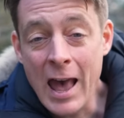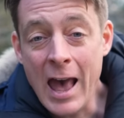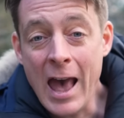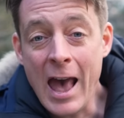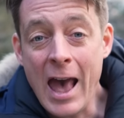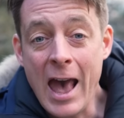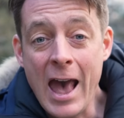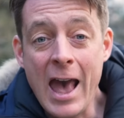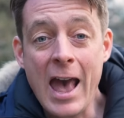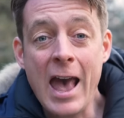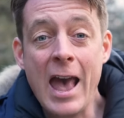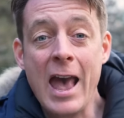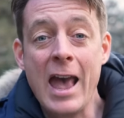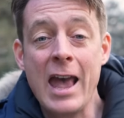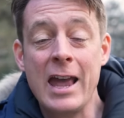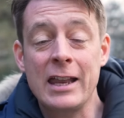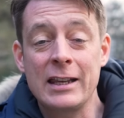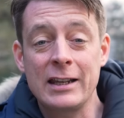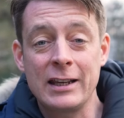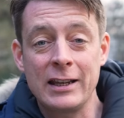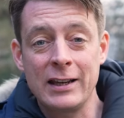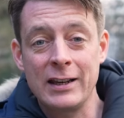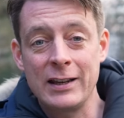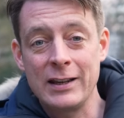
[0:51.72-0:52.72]

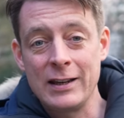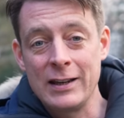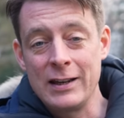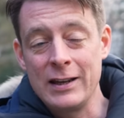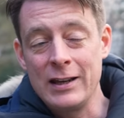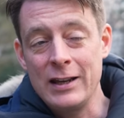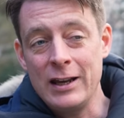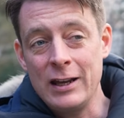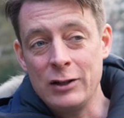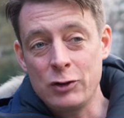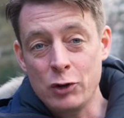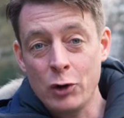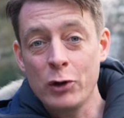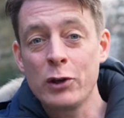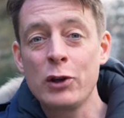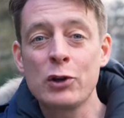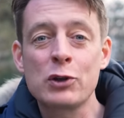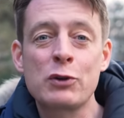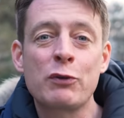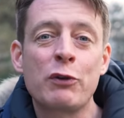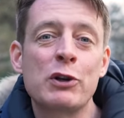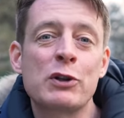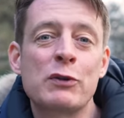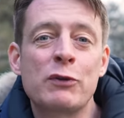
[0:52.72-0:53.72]
And during those
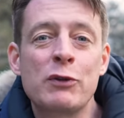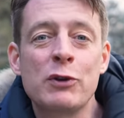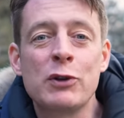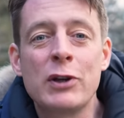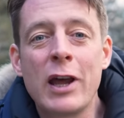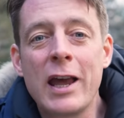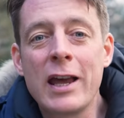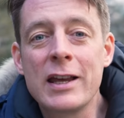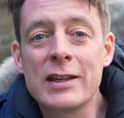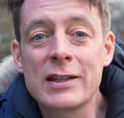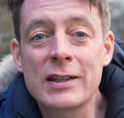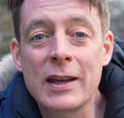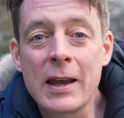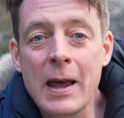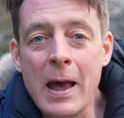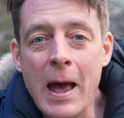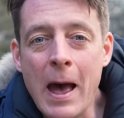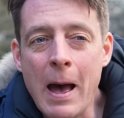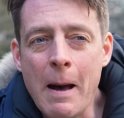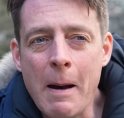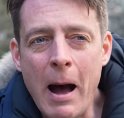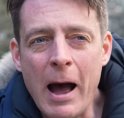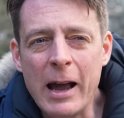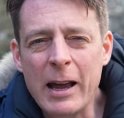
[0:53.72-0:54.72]
first few days,
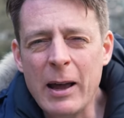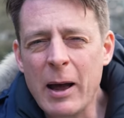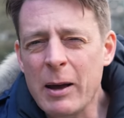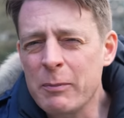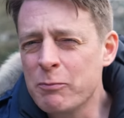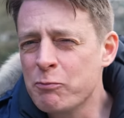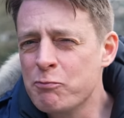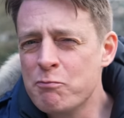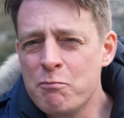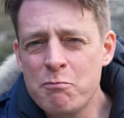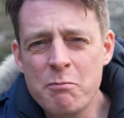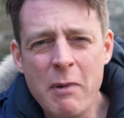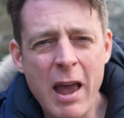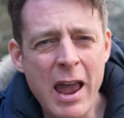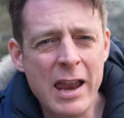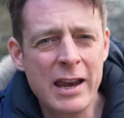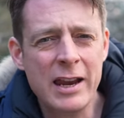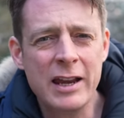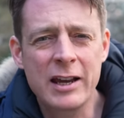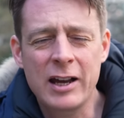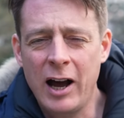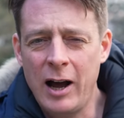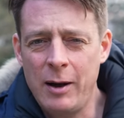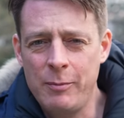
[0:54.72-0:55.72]
I got
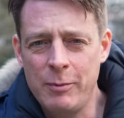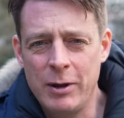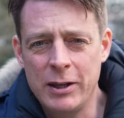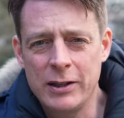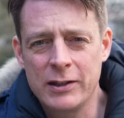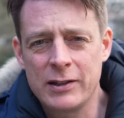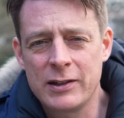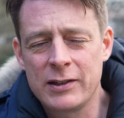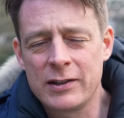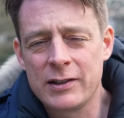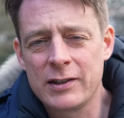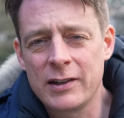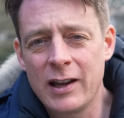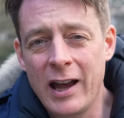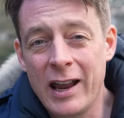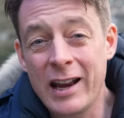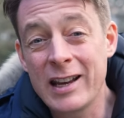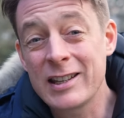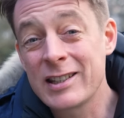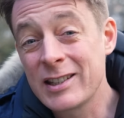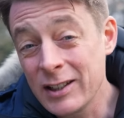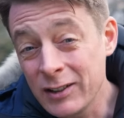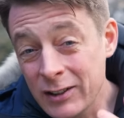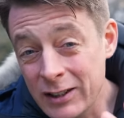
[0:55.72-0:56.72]
many comments, and I
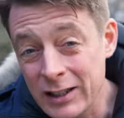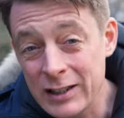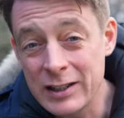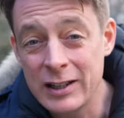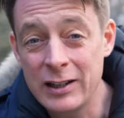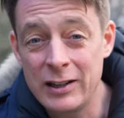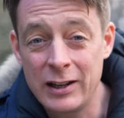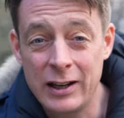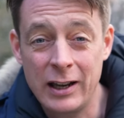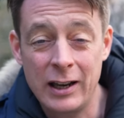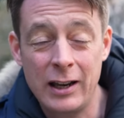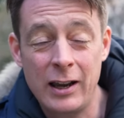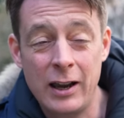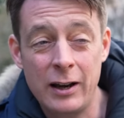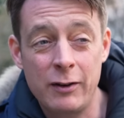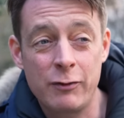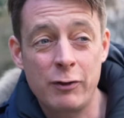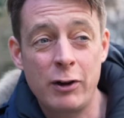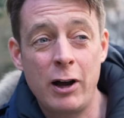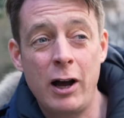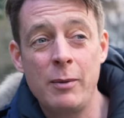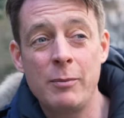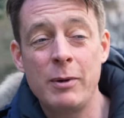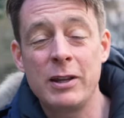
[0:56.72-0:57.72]
still continue to get a lot of
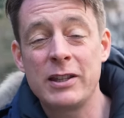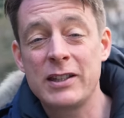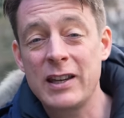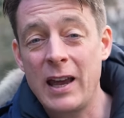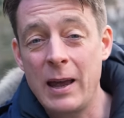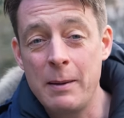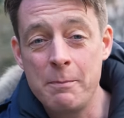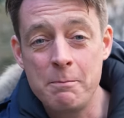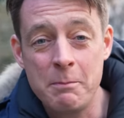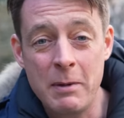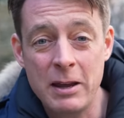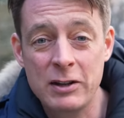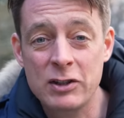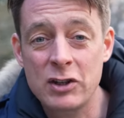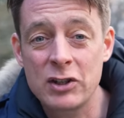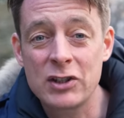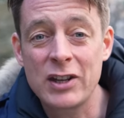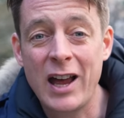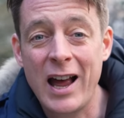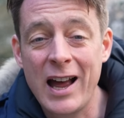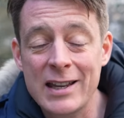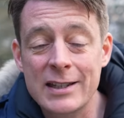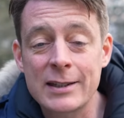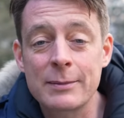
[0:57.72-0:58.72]
comments and messages
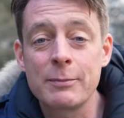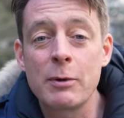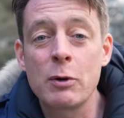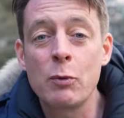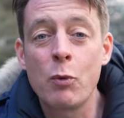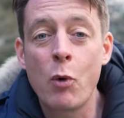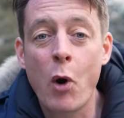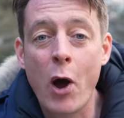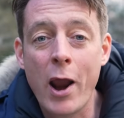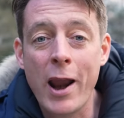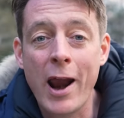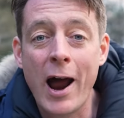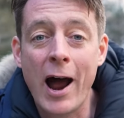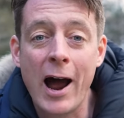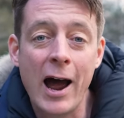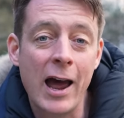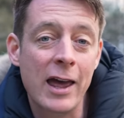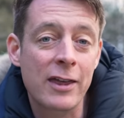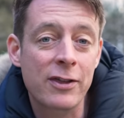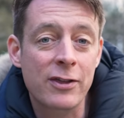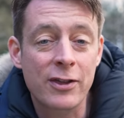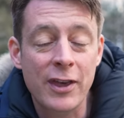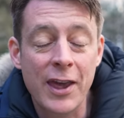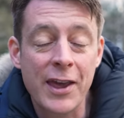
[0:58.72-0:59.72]
asking me what I
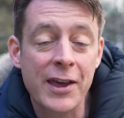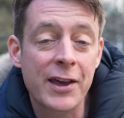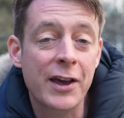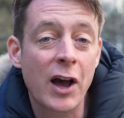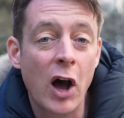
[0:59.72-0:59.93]
think